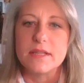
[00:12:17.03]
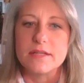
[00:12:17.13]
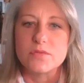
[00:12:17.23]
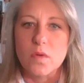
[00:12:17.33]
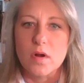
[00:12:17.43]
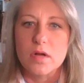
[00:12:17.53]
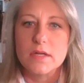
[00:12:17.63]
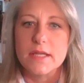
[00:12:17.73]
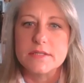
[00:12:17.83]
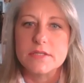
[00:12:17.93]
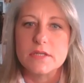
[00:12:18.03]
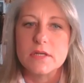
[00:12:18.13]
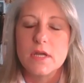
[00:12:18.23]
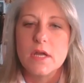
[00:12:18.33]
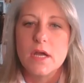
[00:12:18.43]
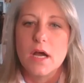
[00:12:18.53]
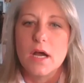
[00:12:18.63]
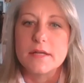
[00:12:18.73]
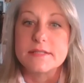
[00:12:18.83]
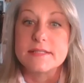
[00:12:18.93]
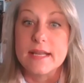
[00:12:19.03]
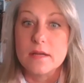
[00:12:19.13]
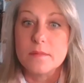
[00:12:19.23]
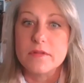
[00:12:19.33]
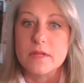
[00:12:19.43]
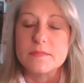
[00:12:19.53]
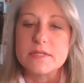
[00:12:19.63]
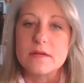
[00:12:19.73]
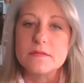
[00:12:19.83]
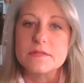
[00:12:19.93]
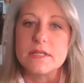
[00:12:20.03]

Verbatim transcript: that's wrong and to uh, stand up for themselves.